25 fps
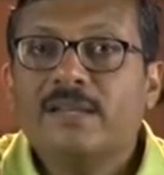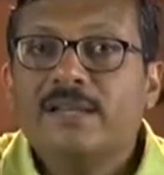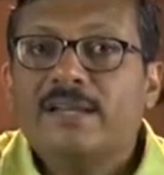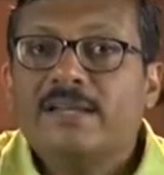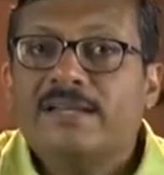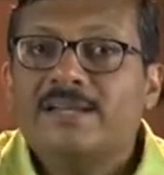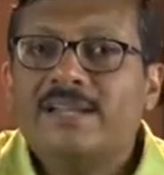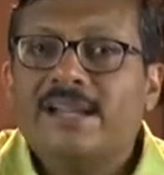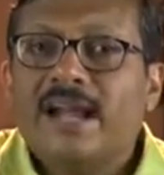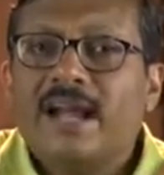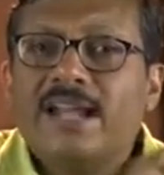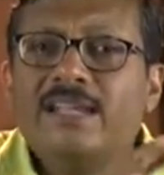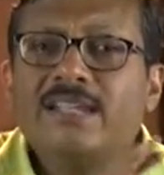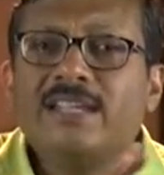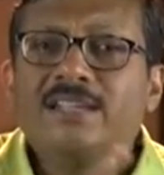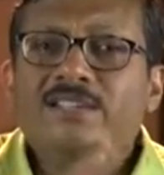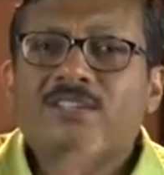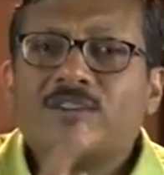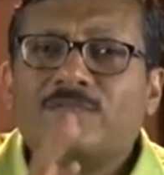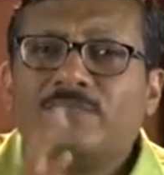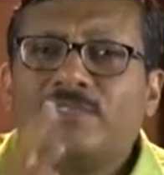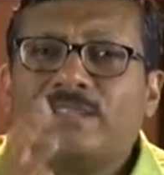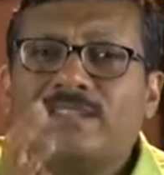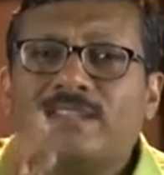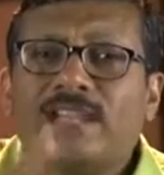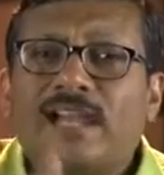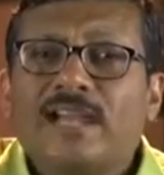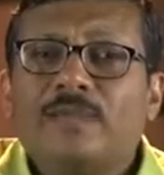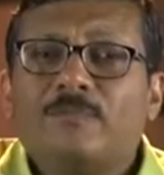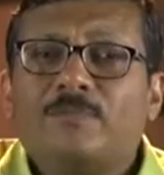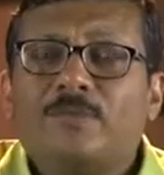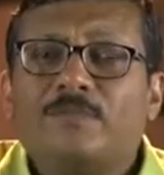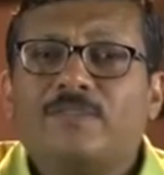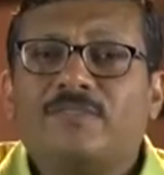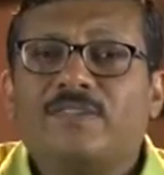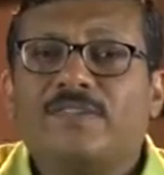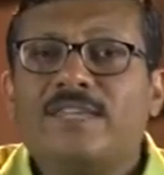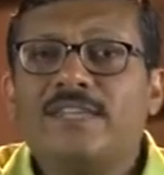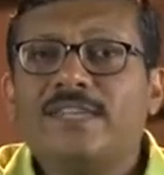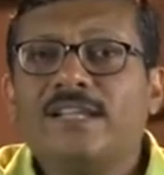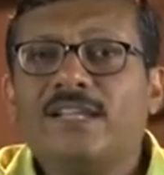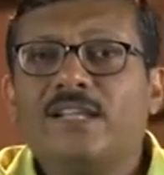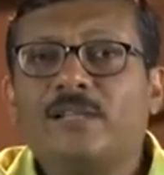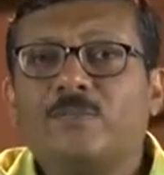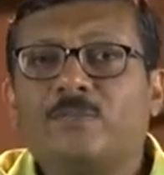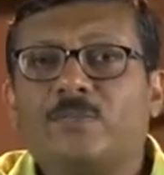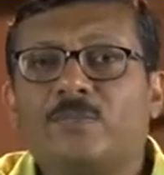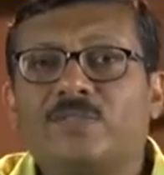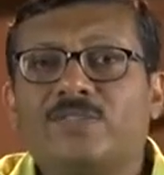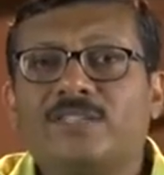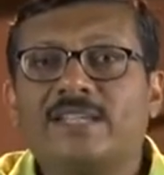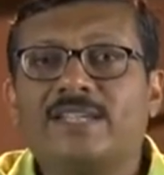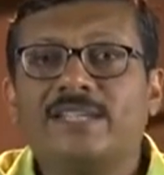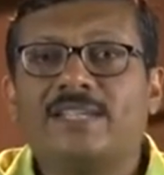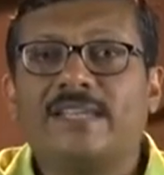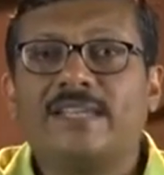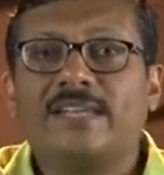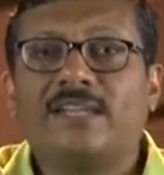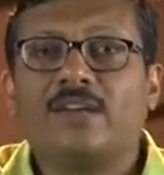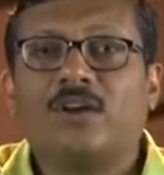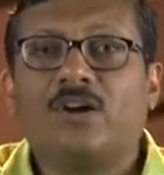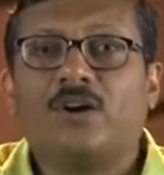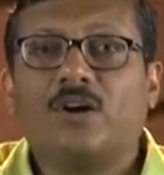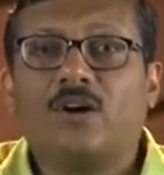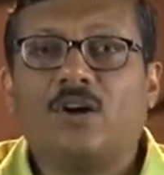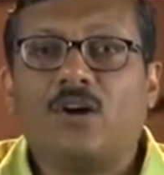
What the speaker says: Regardless of the type of legal proceeding